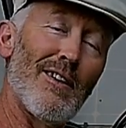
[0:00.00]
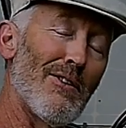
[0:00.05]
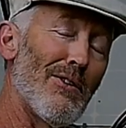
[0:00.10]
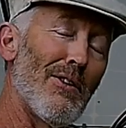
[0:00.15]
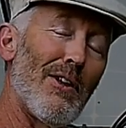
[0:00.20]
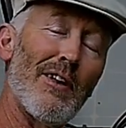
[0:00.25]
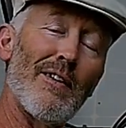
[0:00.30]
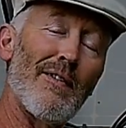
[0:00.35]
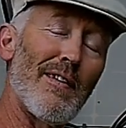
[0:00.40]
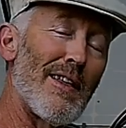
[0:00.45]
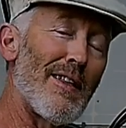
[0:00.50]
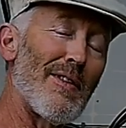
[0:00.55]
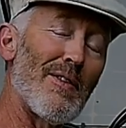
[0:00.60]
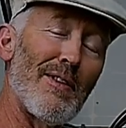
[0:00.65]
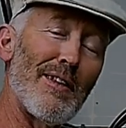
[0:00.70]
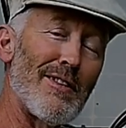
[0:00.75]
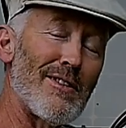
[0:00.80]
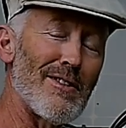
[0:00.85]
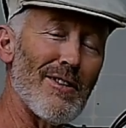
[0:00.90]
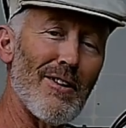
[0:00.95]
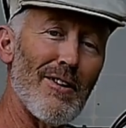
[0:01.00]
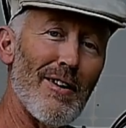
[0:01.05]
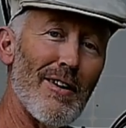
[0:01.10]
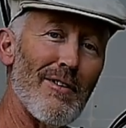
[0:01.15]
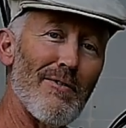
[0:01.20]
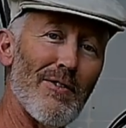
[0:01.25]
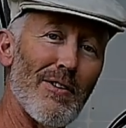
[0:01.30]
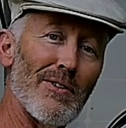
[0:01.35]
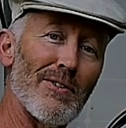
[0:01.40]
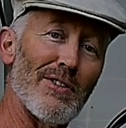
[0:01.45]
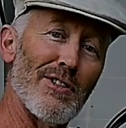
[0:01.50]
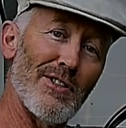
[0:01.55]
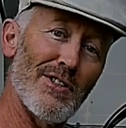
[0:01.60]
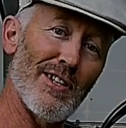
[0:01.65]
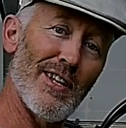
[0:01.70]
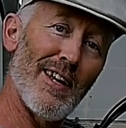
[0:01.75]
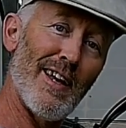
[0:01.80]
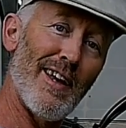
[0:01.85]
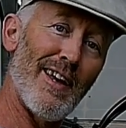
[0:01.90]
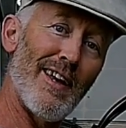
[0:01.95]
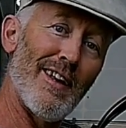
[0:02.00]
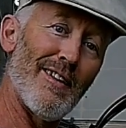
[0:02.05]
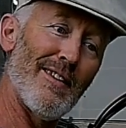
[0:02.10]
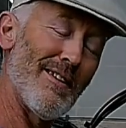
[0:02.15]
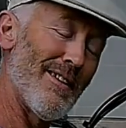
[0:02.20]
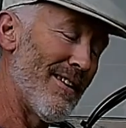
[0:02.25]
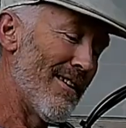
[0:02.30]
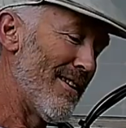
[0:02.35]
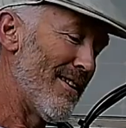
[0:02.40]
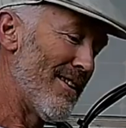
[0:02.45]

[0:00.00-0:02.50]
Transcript: A lot of other things are high voltage and